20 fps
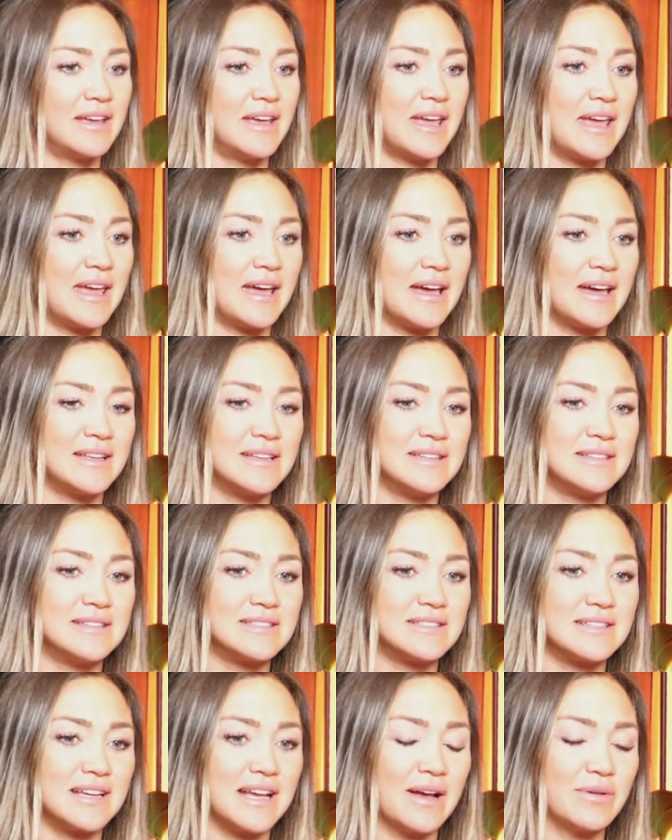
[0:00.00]

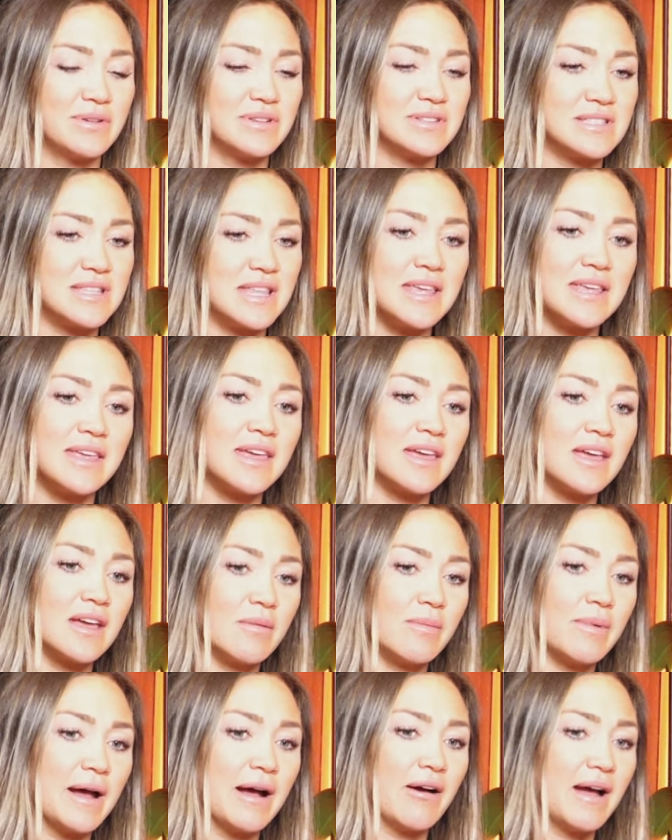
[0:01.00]
And I was thinking
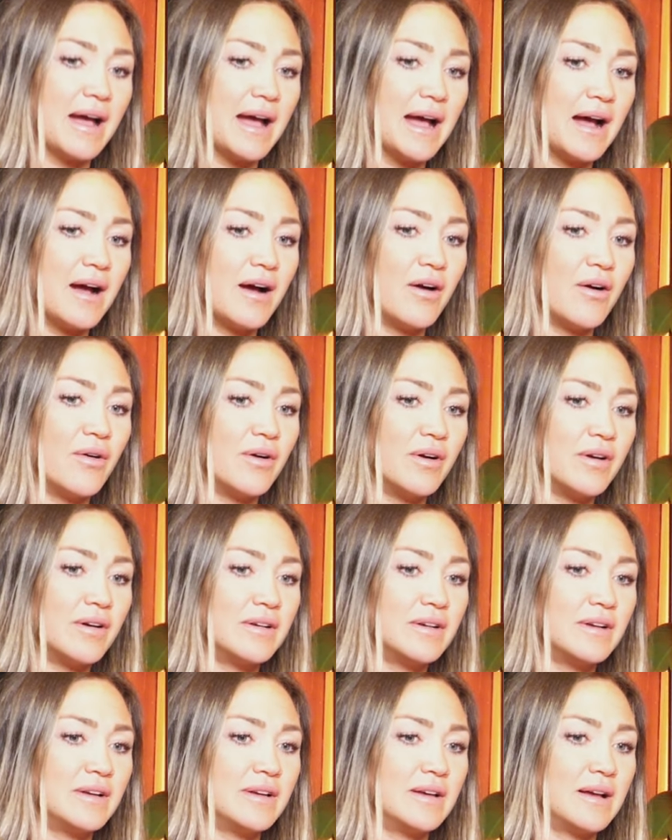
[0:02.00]
about how,
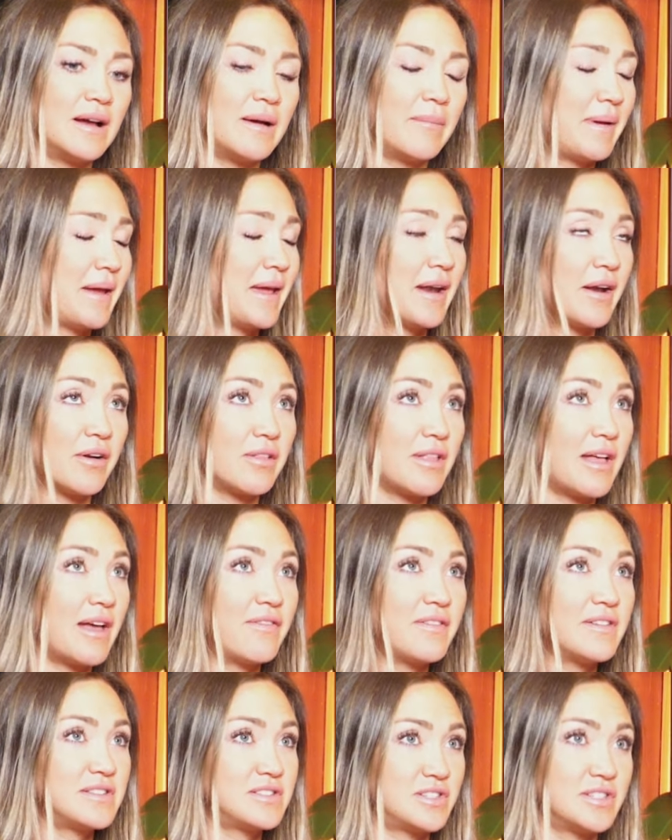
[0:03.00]
man, our
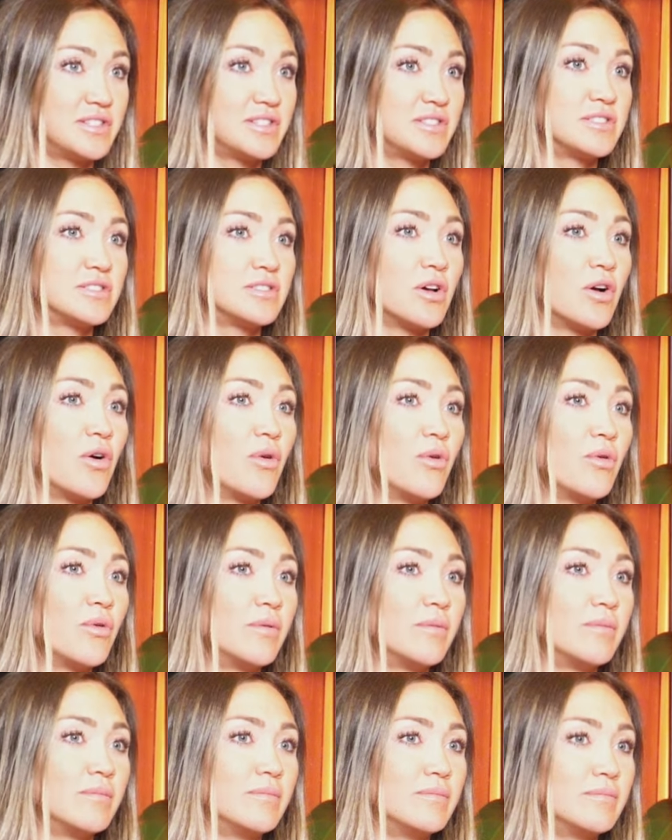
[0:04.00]
life is just
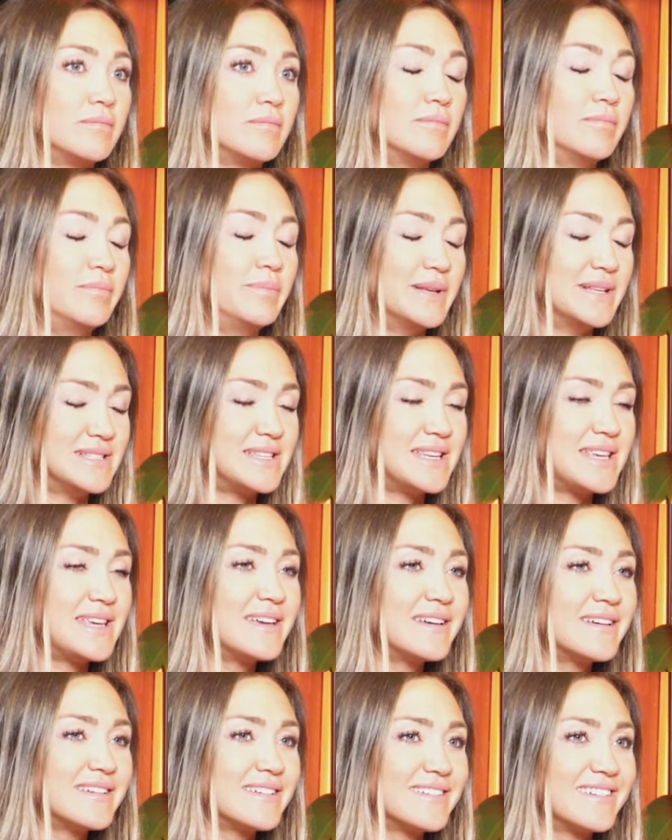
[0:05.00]
so
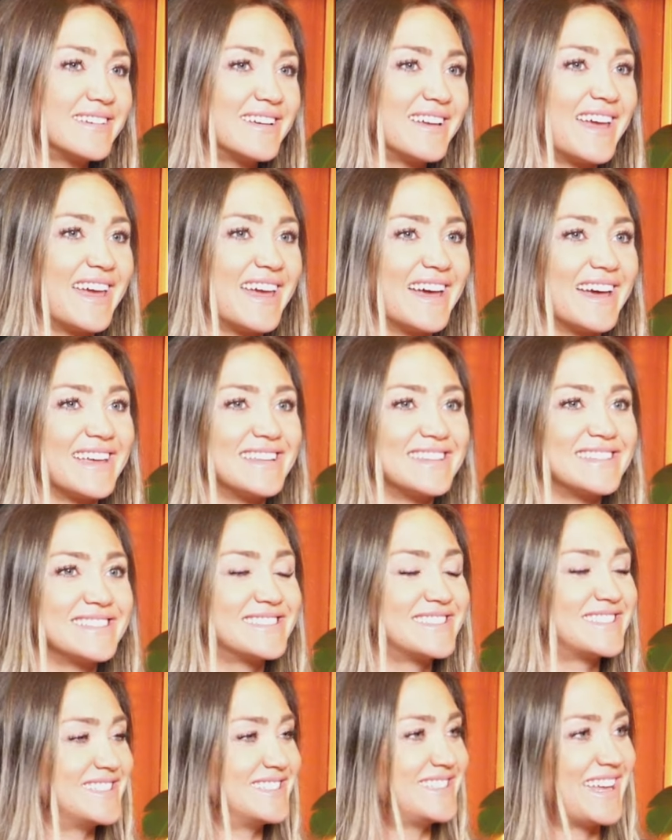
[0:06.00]
busy.
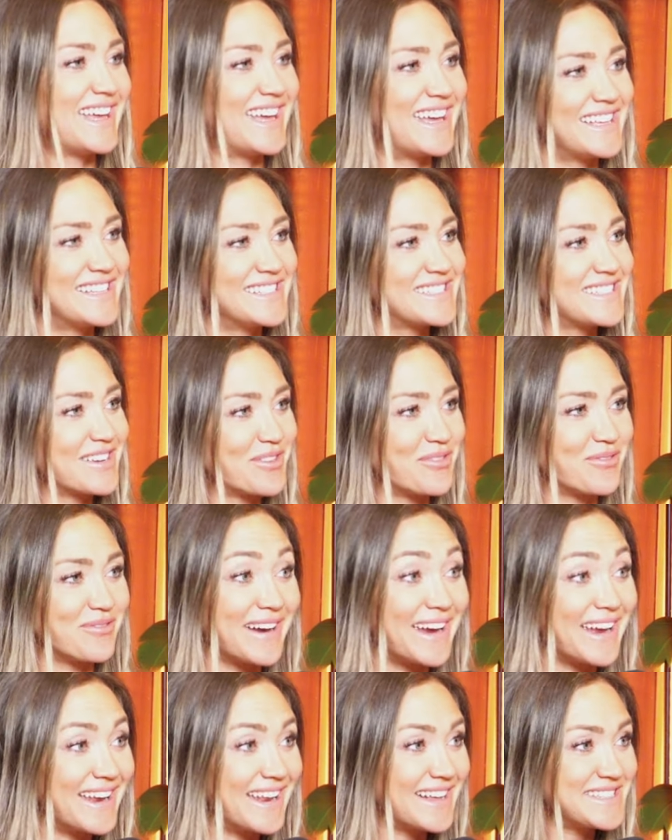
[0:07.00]
And today is a
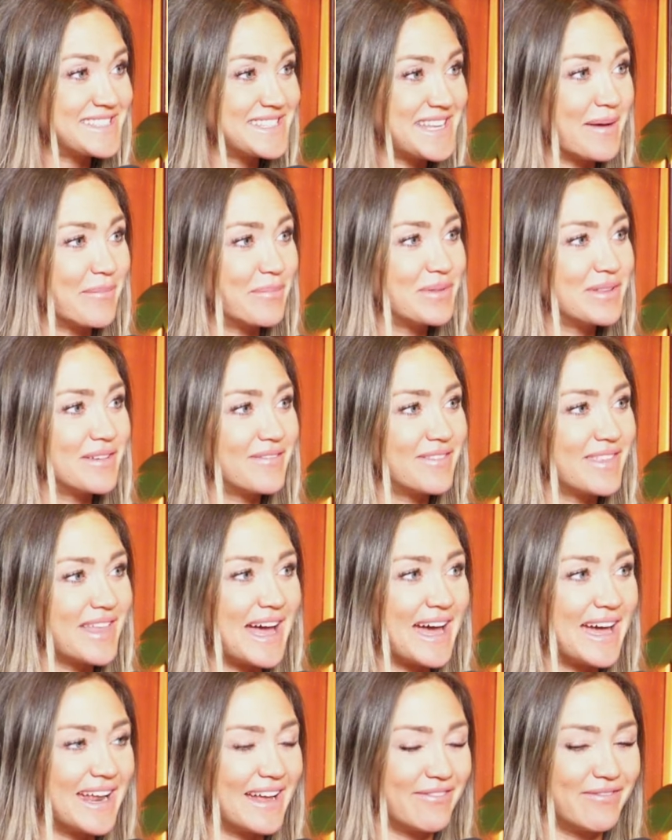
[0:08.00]
great example of
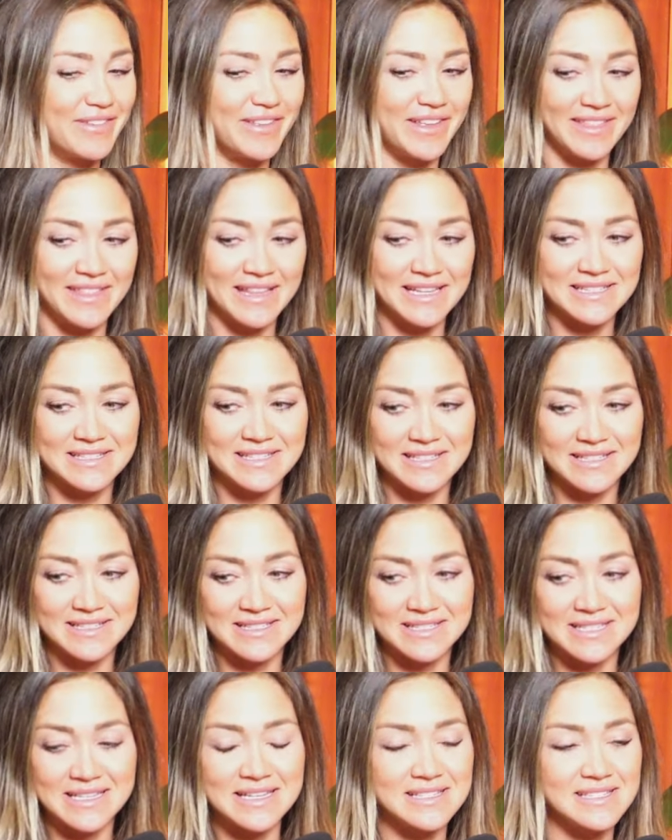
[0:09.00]
that. I feel like this
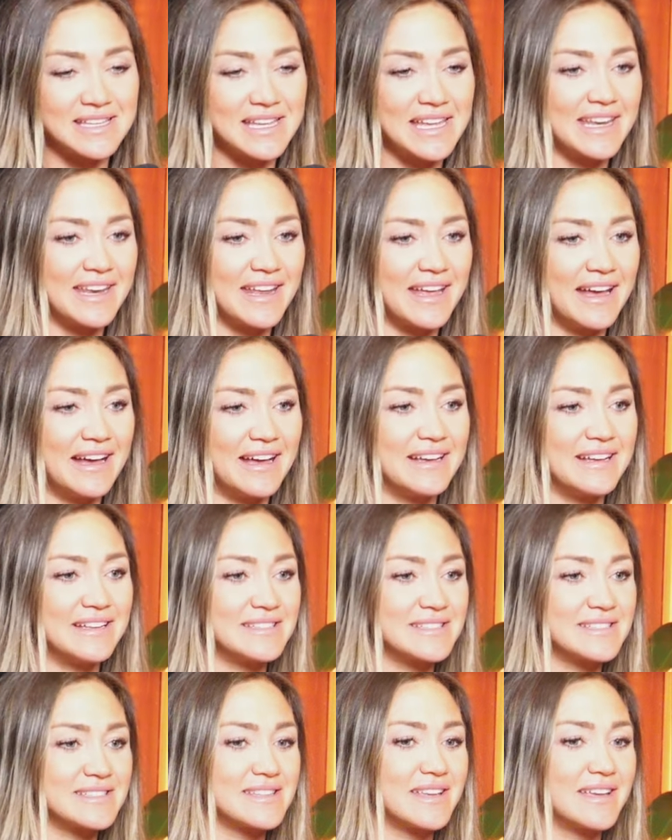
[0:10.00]
season
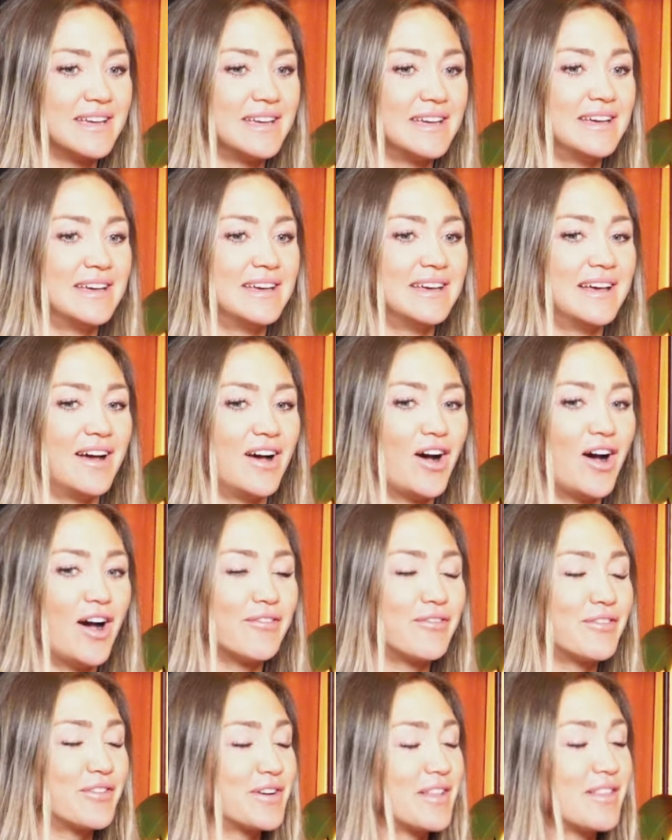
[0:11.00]
has
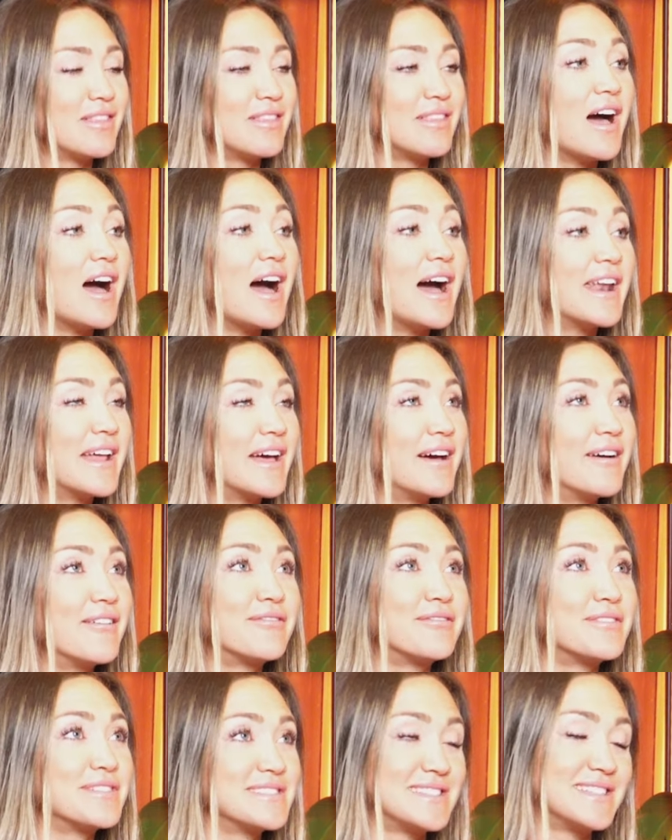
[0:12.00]
offered a lot
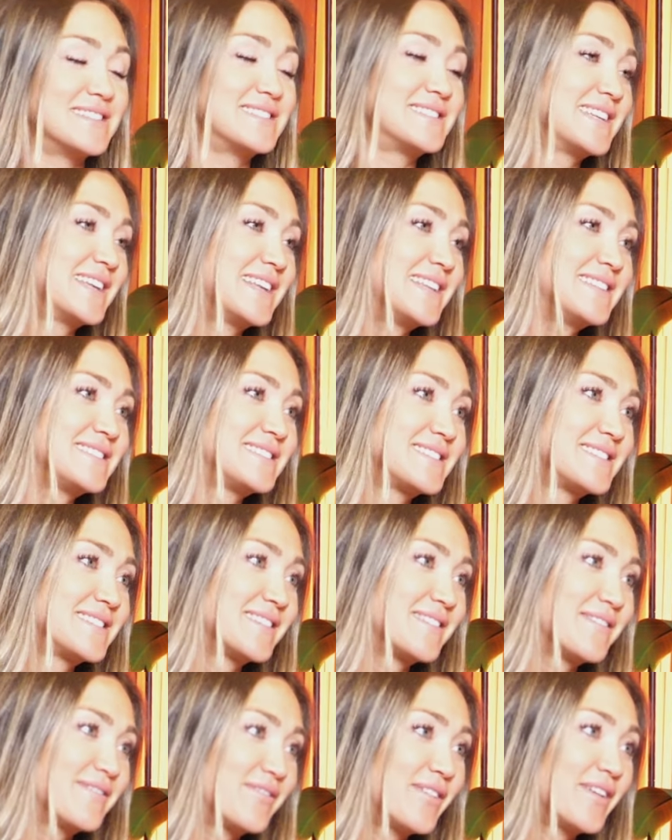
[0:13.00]
of
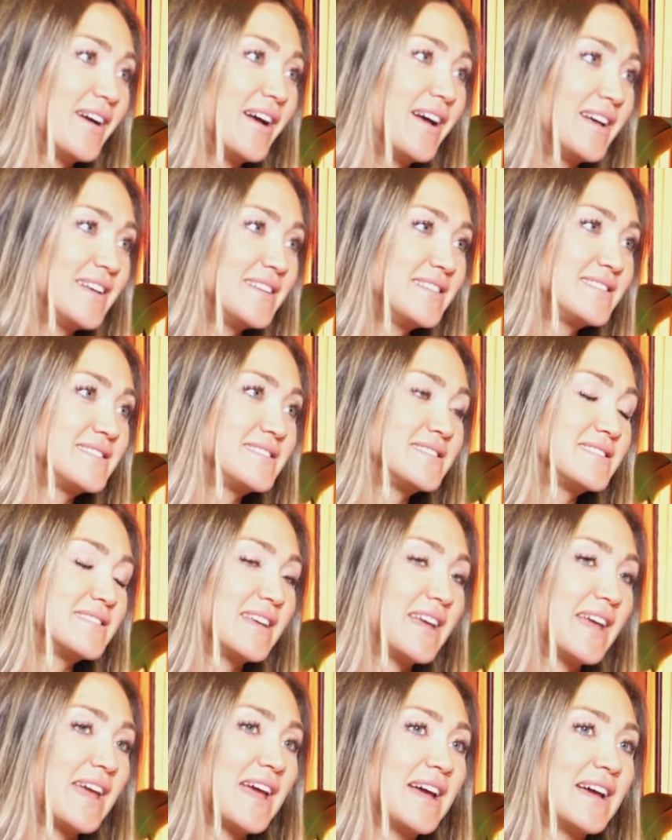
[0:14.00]
resistance for us
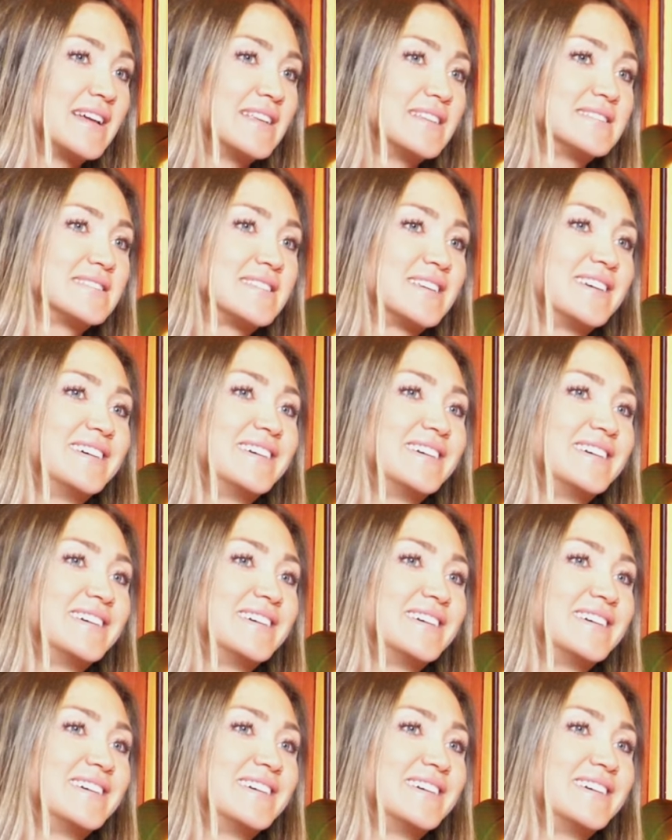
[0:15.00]
yeah. and